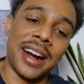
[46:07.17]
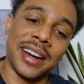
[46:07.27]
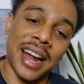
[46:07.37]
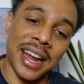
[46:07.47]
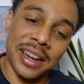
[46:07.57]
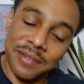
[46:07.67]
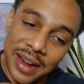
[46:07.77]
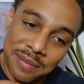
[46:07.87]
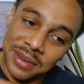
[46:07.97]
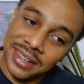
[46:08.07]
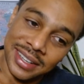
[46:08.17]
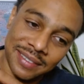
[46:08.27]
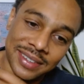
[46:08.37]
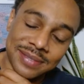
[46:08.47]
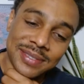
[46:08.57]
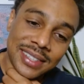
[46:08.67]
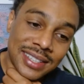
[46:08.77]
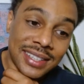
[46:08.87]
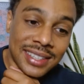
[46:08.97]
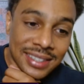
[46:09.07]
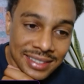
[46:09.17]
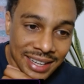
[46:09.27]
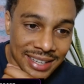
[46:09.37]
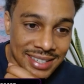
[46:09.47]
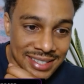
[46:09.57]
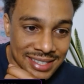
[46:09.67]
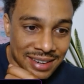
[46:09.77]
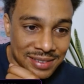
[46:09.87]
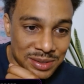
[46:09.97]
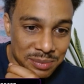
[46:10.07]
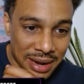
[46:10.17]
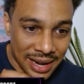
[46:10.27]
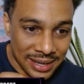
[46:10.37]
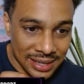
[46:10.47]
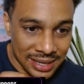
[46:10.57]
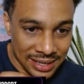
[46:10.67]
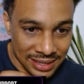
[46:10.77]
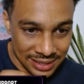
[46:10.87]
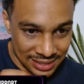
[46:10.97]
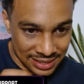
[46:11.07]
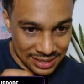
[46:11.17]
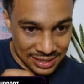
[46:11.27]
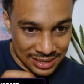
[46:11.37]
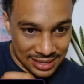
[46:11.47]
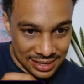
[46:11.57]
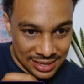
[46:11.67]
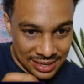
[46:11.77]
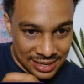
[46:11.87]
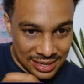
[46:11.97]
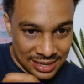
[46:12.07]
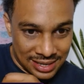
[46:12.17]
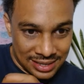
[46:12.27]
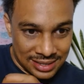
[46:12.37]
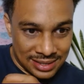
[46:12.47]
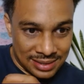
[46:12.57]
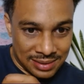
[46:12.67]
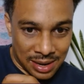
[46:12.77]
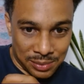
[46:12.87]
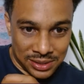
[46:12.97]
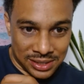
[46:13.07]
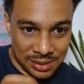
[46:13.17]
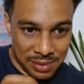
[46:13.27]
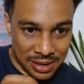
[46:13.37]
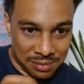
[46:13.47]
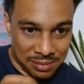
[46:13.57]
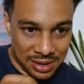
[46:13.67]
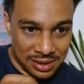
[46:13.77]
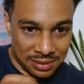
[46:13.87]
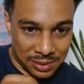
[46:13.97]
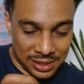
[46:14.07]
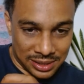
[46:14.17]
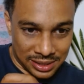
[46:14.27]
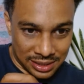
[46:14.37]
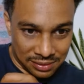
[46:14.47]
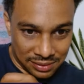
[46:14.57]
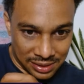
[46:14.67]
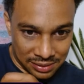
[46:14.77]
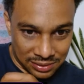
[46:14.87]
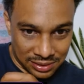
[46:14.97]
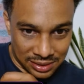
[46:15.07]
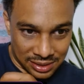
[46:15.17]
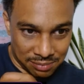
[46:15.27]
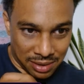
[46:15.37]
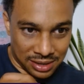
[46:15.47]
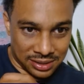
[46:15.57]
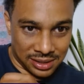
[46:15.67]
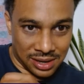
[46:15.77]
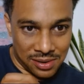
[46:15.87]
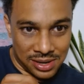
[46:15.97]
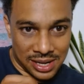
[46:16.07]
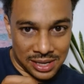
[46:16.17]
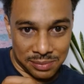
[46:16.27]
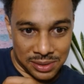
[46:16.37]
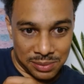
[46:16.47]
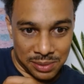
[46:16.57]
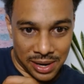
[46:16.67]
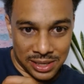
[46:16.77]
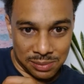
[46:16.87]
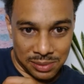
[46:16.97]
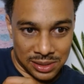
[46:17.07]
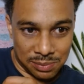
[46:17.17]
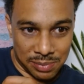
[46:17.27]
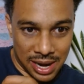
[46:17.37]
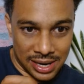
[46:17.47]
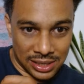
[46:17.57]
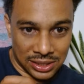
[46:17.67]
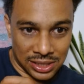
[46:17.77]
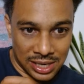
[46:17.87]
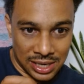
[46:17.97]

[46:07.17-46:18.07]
He got 85 million. I mean, that doesn't sound too bad. How much does he make a month? Where does he live? He lives in Barcelona. That must be why he speaks Spanish.